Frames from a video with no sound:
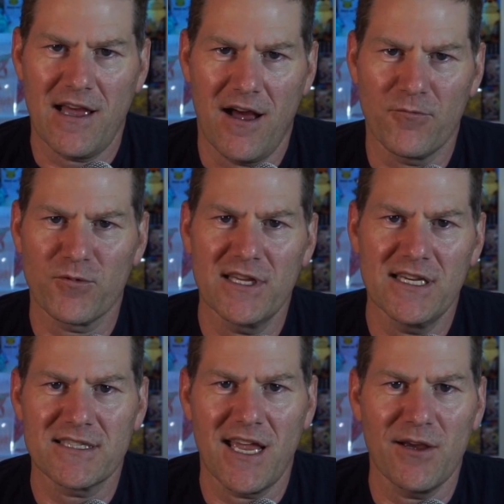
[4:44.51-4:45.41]
On release
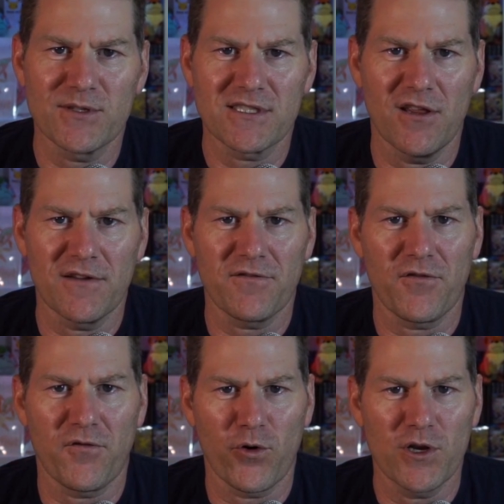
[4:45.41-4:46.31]
day, it was selling for
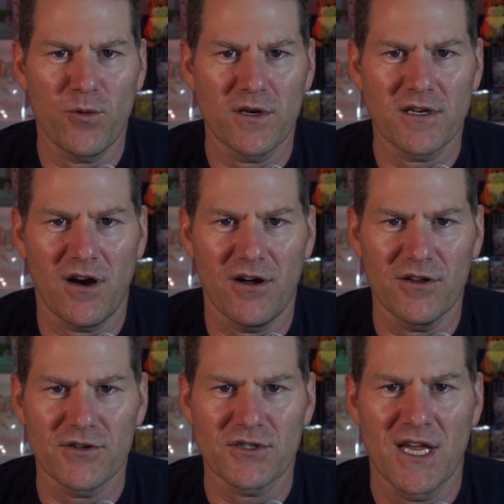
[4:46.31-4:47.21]

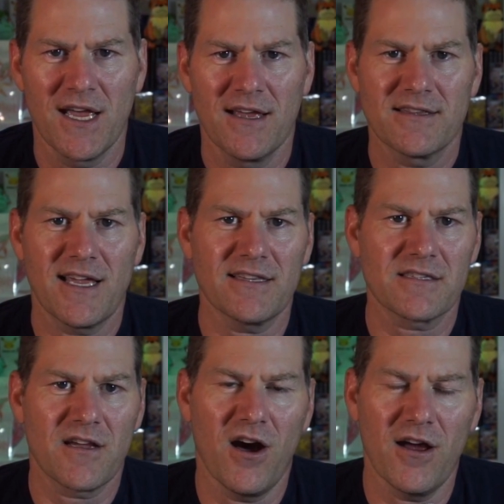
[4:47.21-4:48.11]
$41. That's
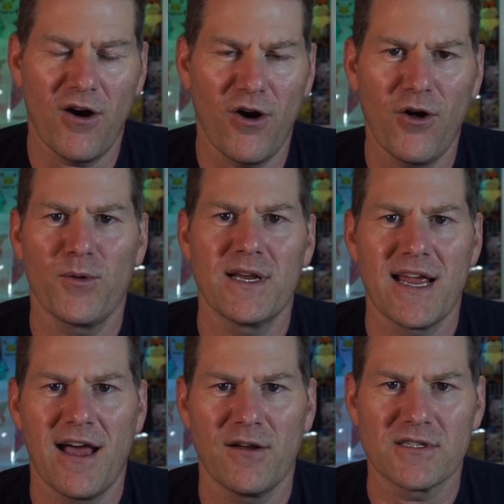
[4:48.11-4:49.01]
cut all the way
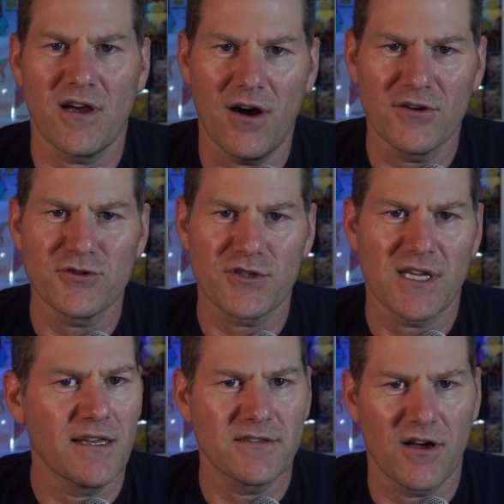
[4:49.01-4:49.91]
down to under
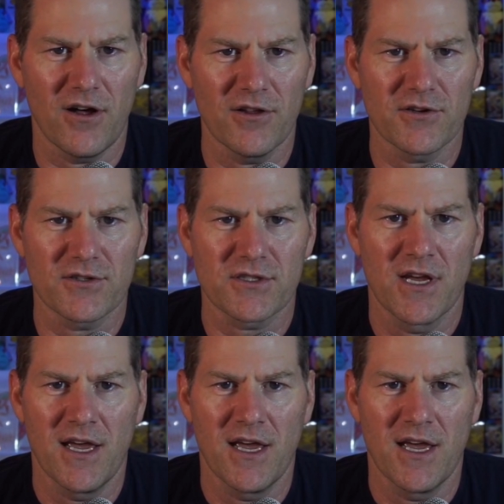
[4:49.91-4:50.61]
$10.